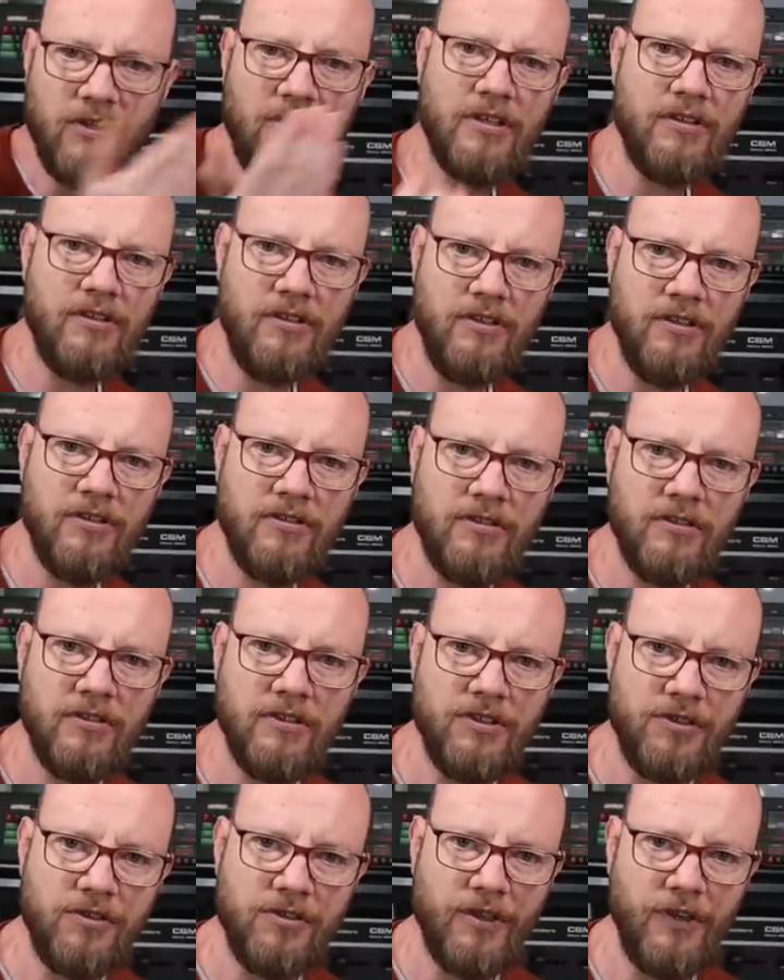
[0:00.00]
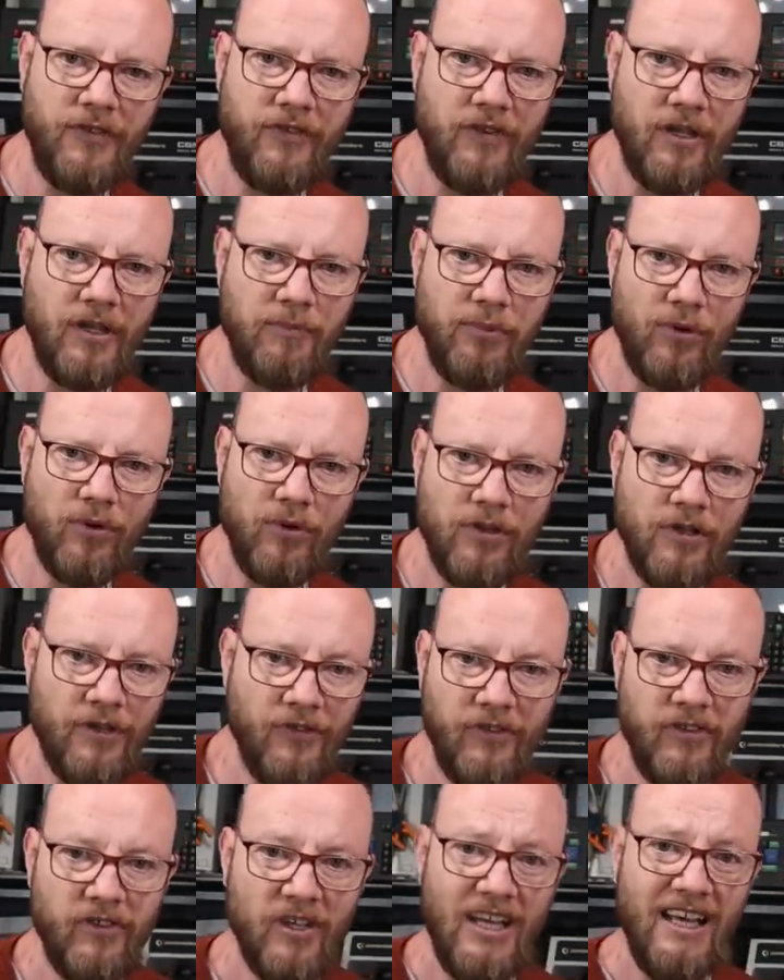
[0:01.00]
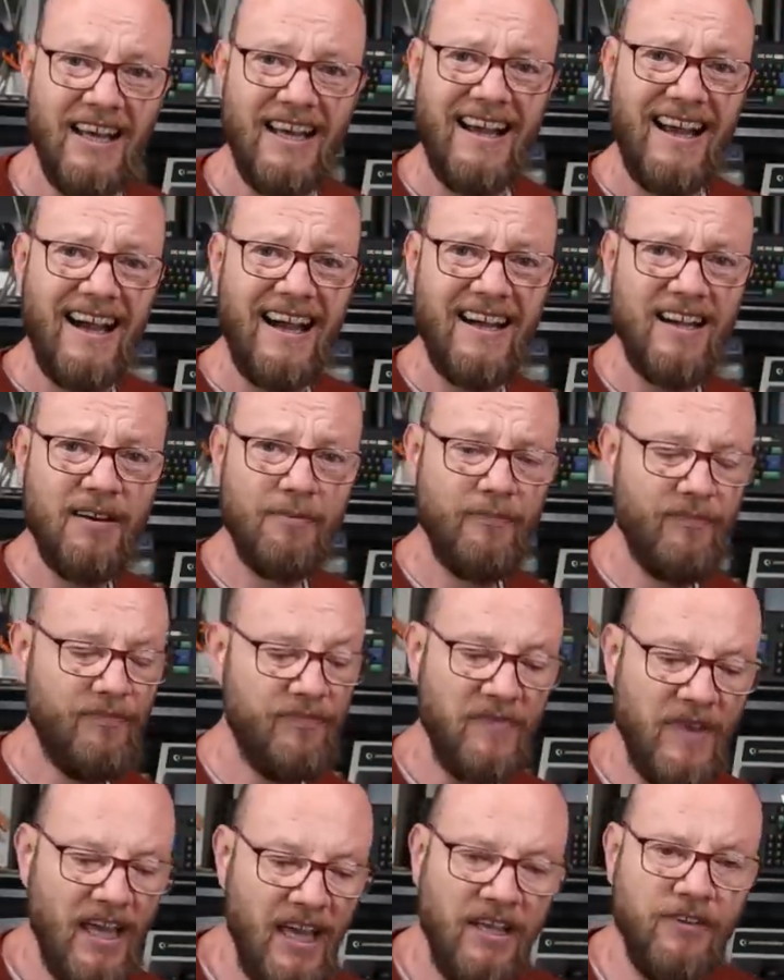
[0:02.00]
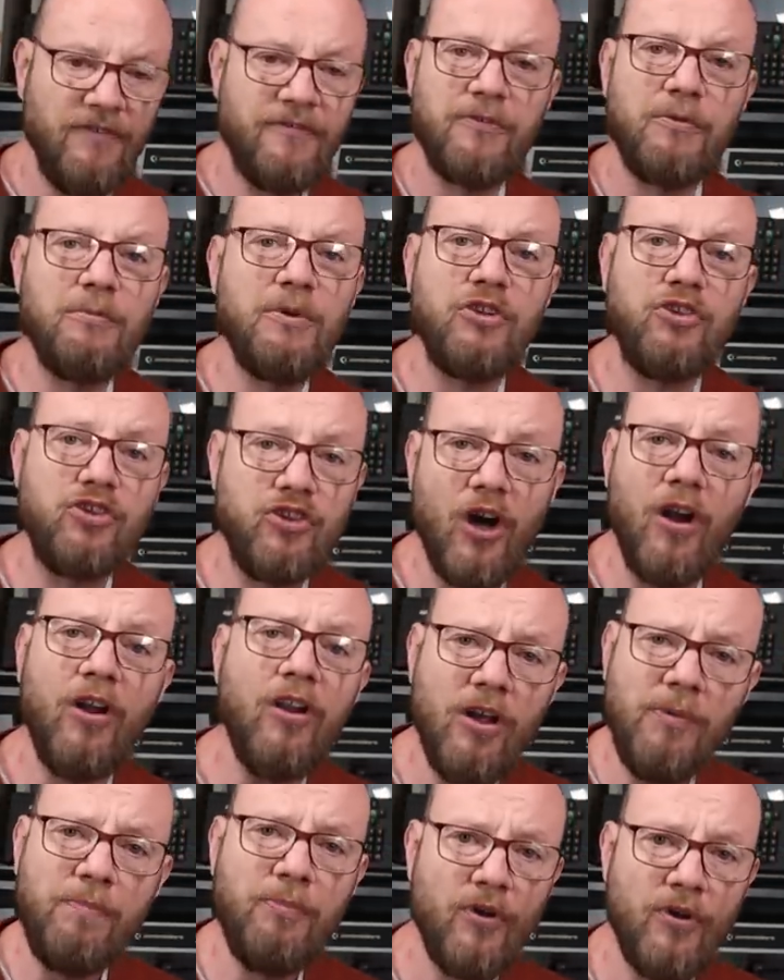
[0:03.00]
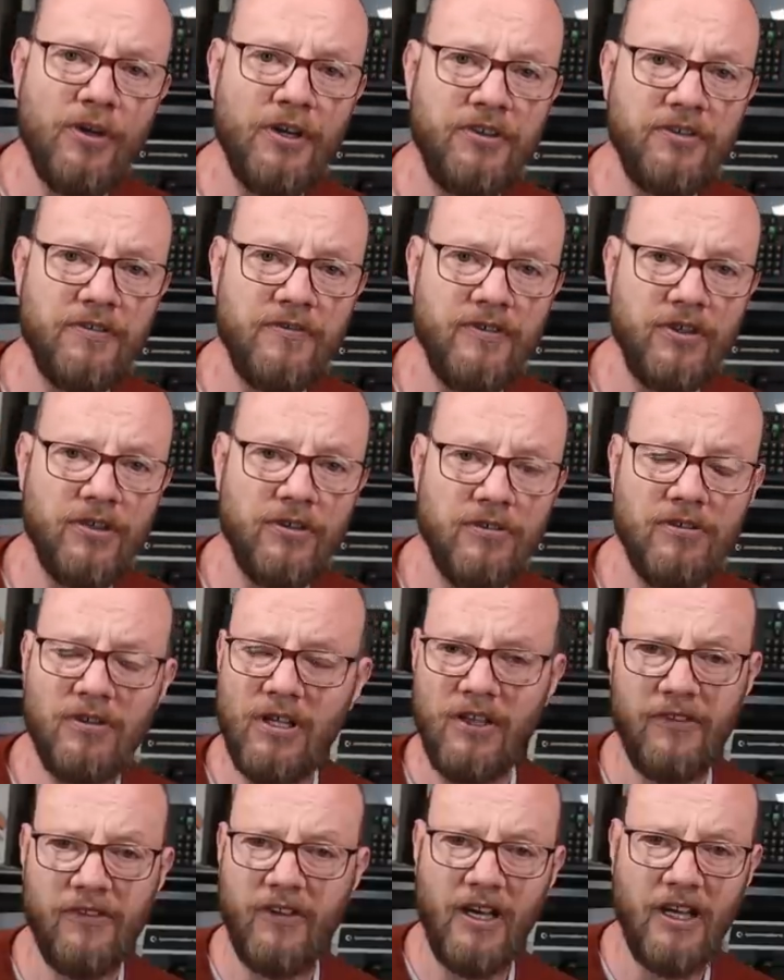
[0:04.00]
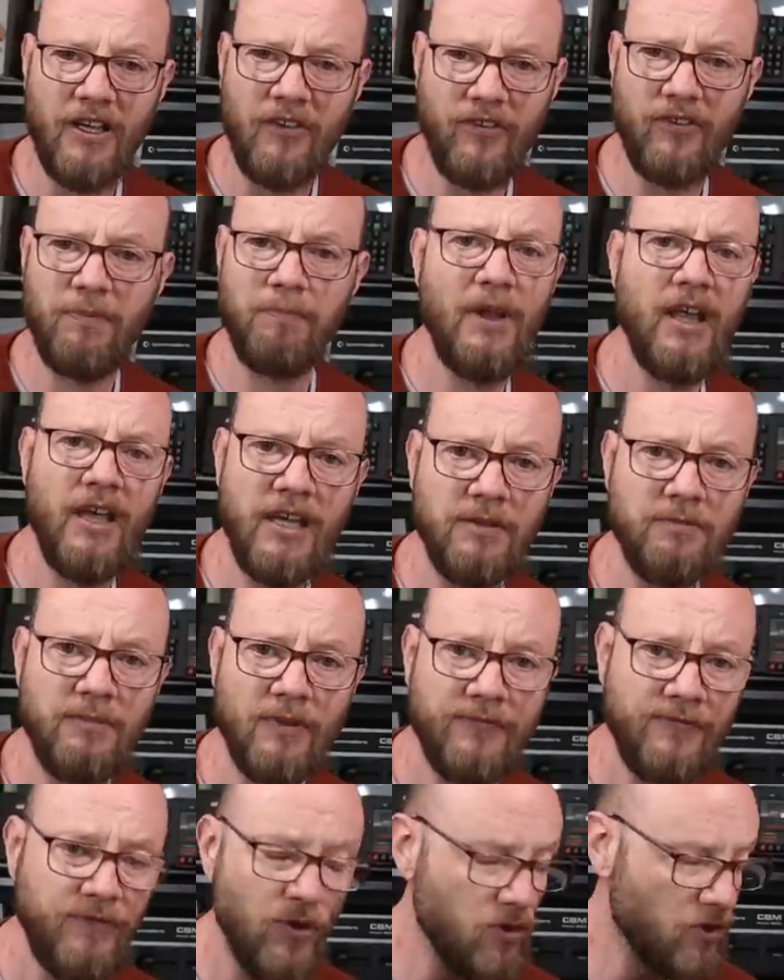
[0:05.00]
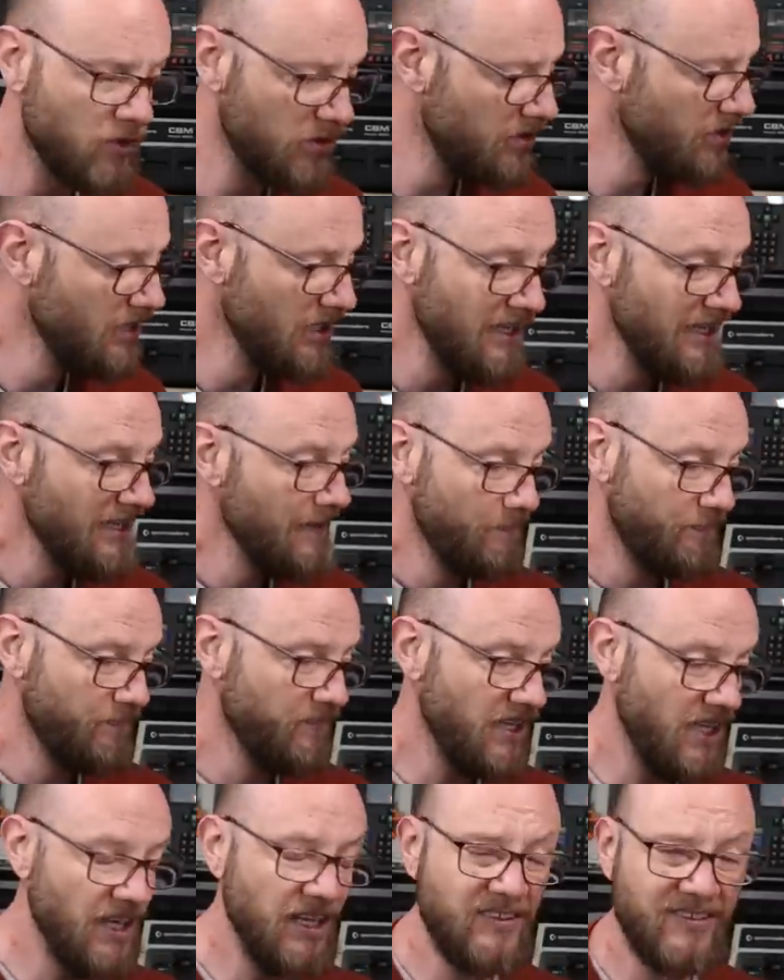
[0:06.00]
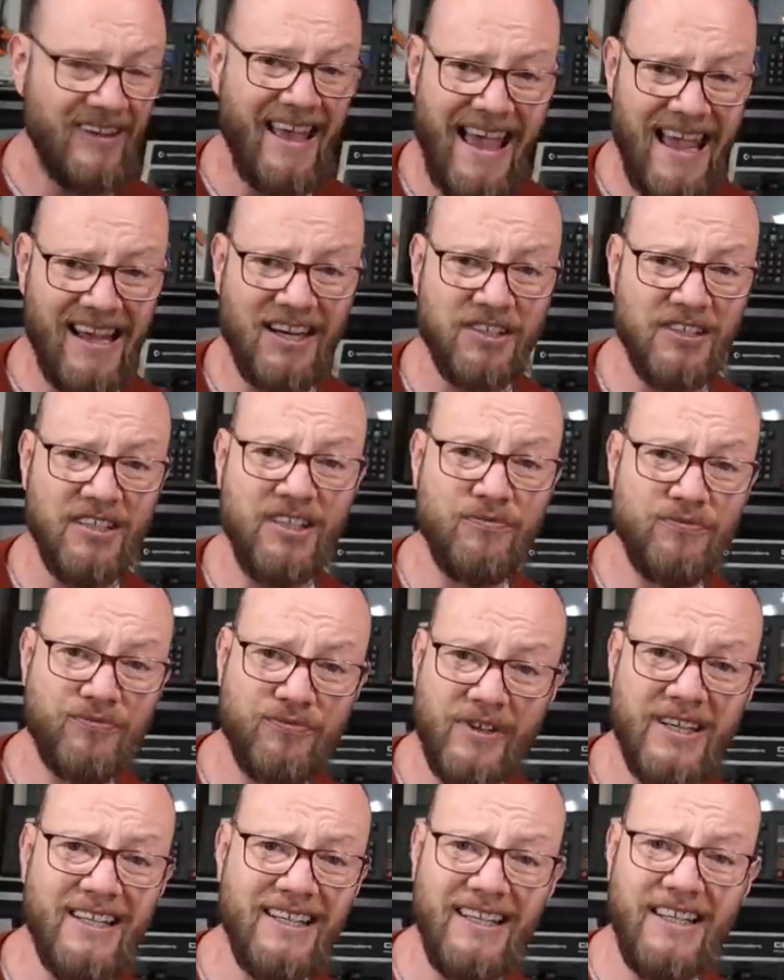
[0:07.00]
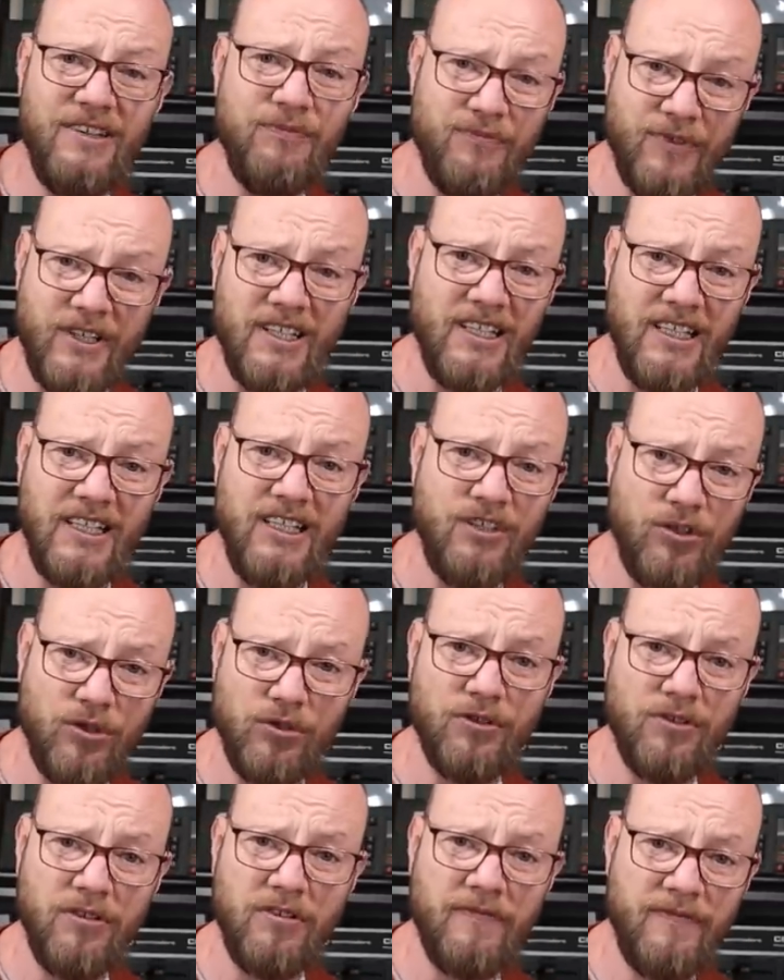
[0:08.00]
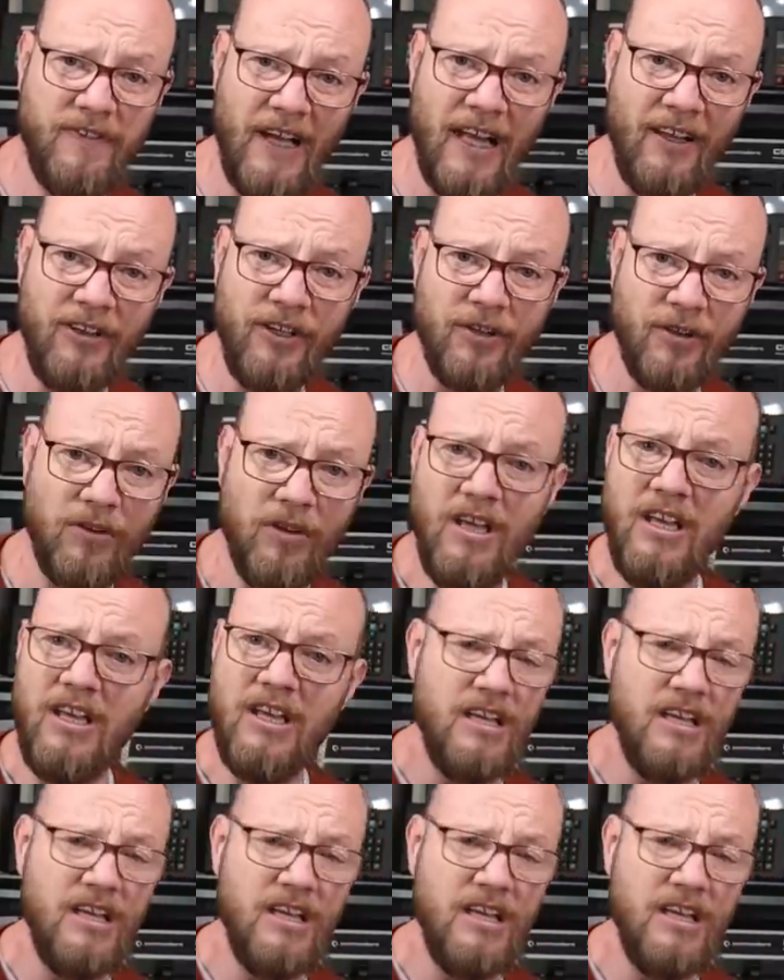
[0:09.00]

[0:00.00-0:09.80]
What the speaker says: got your joystick ports, and from a dollar point of view, as I explained before, it's actually really, really good value.